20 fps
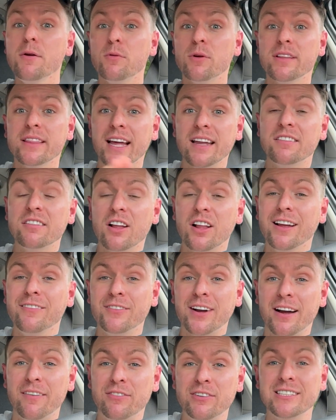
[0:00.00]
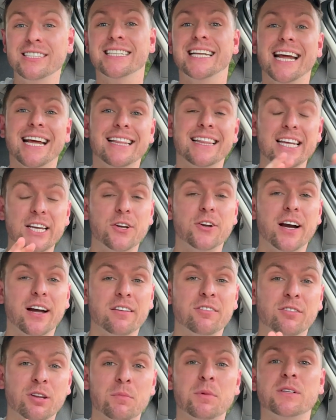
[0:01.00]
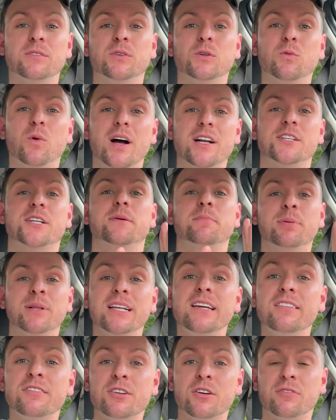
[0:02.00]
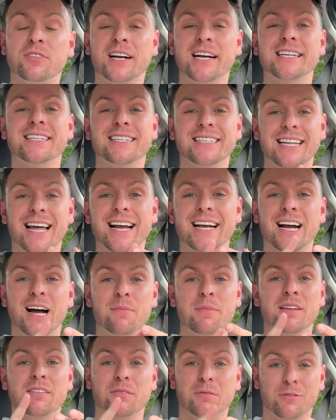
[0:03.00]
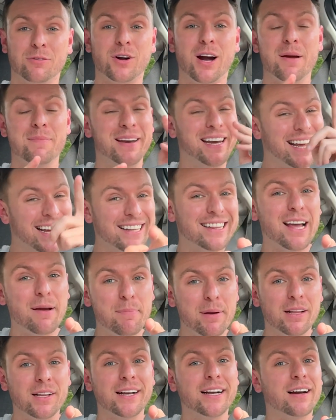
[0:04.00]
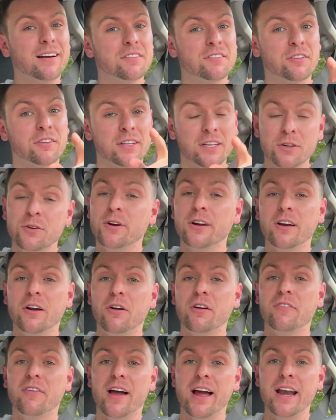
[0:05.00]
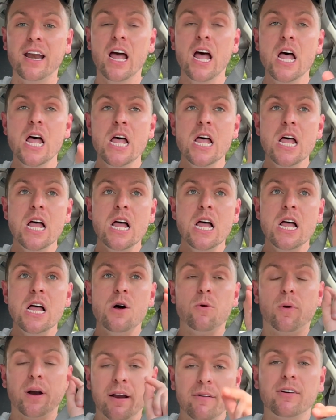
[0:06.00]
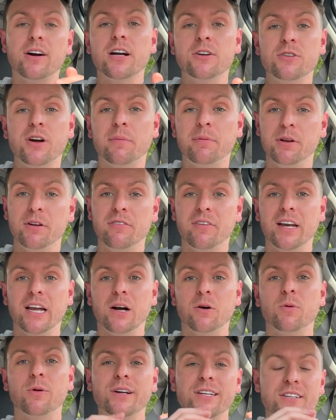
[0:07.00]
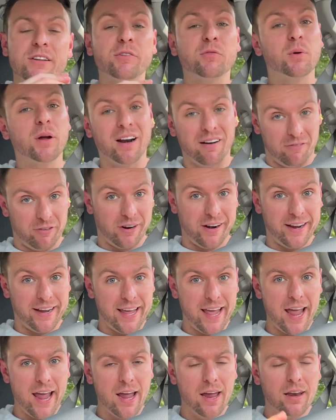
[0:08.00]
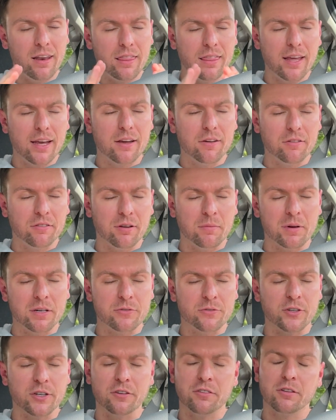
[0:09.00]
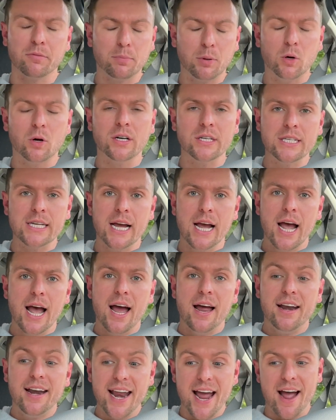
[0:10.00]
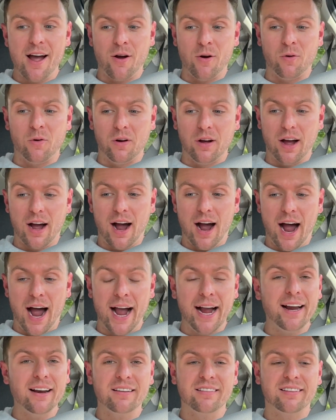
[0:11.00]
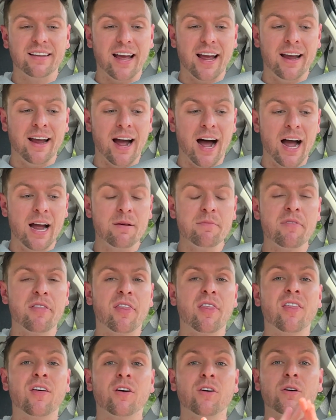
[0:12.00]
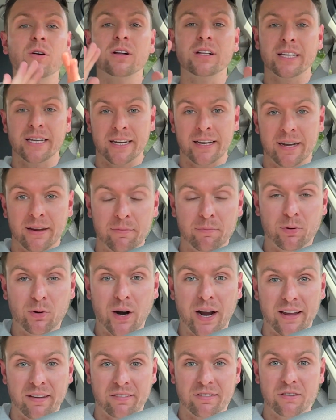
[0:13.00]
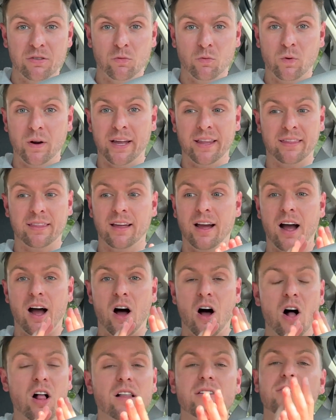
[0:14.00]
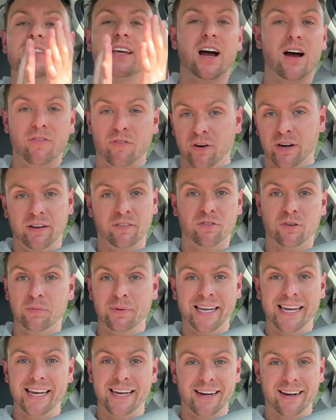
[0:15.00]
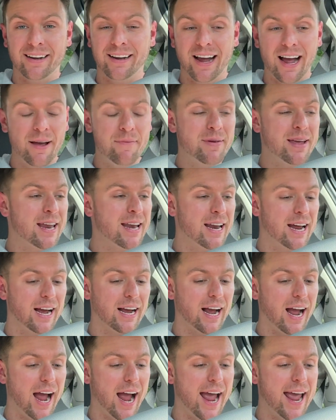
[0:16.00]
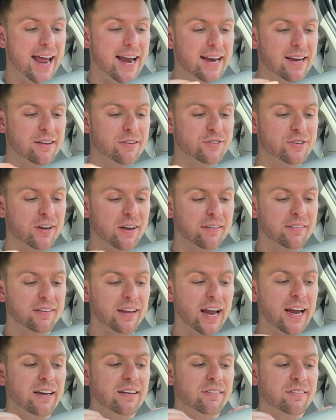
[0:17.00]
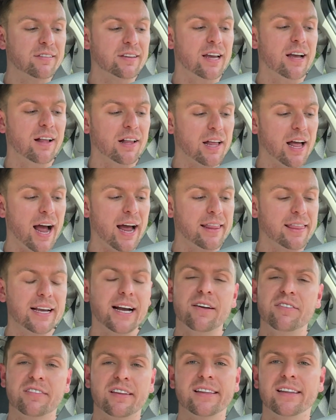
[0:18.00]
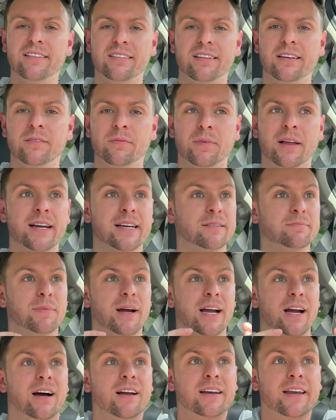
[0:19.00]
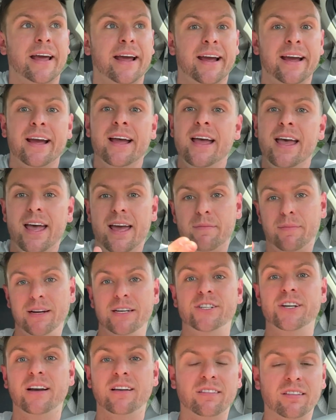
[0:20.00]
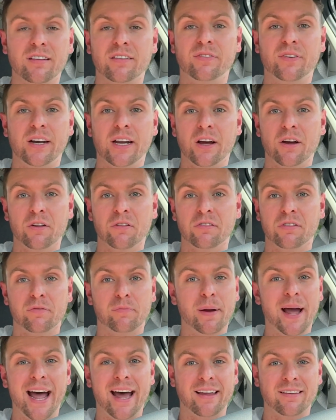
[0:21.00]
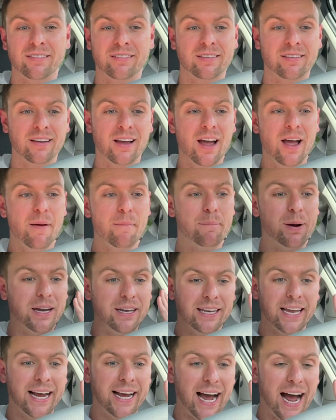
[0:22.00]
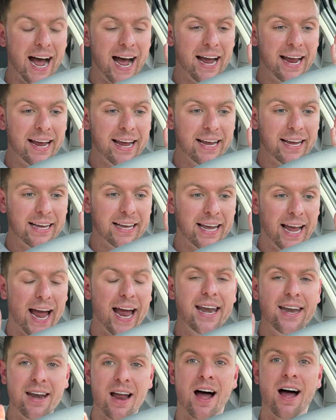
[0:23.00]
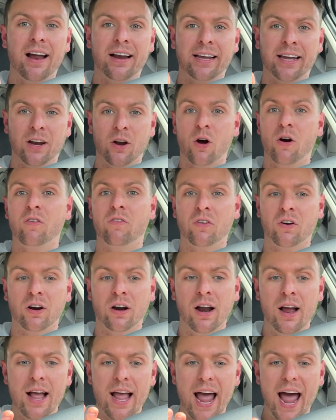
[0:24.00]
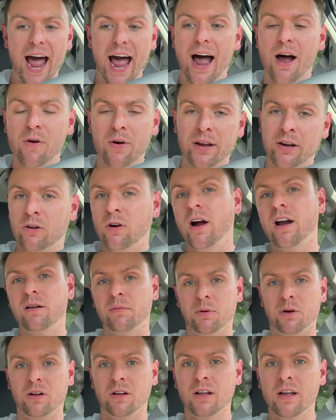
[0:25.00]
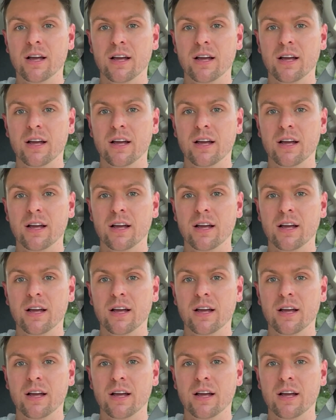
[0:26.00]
well, that's all I've got for today. Thank you guys so much for watching. Please don't forget to like, comment, subscribe, and hit that bell icon so that you get notified whenever I drop a new video, which is whenever I can. Thank you so much for your support. Now, I gotta say, I'm thoroughly impressed with all of the offerings from Kia. I mean, it's still, I think I've said this in like my Hyundai and my Genesis videos of past, but like I cannot get over how incredible